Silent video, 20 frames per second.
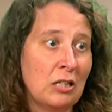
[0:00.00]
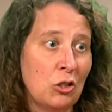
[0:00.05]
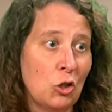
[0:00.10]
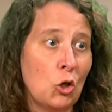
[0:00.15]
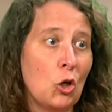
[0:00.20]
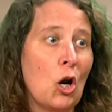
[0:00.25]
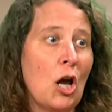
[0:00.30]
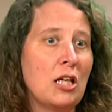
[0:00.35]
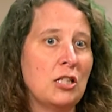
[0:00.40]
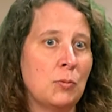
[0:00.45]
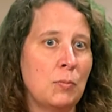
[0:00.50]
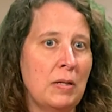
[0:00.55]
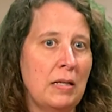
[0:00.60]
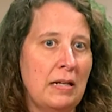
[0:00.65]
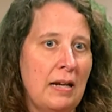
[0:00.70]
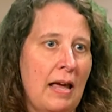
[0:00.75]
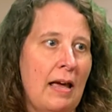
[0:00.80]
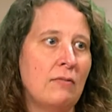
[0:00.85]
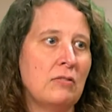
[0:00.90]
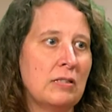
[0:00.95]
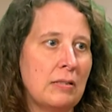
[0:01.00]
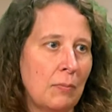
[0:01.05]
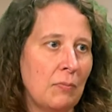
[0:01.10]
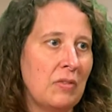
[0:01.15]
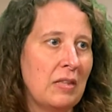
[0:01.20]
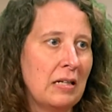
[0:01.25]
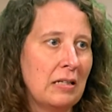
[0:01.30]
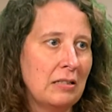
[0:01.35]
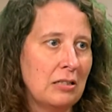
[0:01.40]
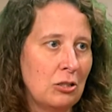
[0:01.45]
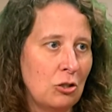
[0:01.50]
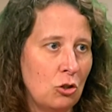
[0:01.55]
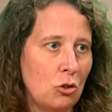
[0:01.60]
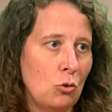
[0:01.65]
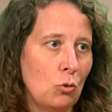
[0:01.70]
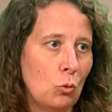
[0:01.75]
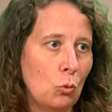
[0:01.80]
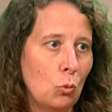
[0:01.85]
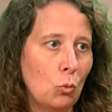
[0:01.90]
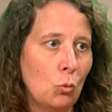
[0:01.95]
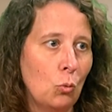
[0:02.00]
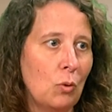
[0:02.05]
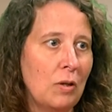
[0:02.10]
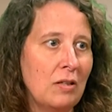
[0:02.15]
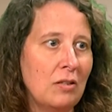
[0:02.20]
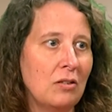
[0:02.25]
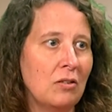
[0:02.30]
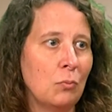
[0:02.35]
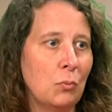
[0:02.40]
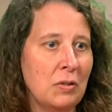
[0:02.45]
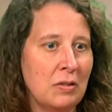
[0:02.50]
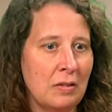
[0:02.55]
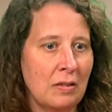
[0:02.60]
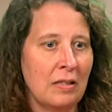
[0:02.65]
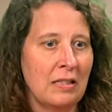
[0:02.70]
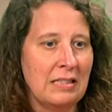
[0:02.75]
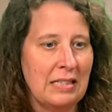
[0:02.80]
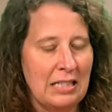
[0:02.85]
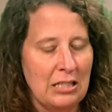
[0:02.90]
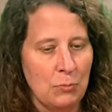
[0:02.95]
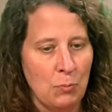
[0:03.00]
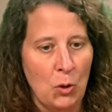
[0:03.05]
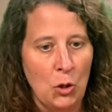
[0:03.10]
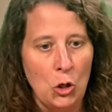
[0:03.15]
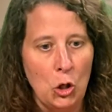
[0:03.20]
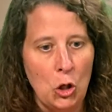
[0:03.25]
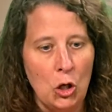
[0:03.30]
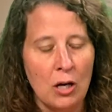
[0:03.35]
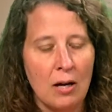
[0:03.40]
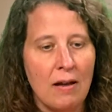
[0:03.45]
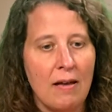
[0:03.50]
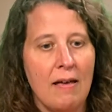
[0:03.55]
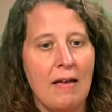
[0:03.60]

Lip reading: and her husband have something to do with Lizzie's murder.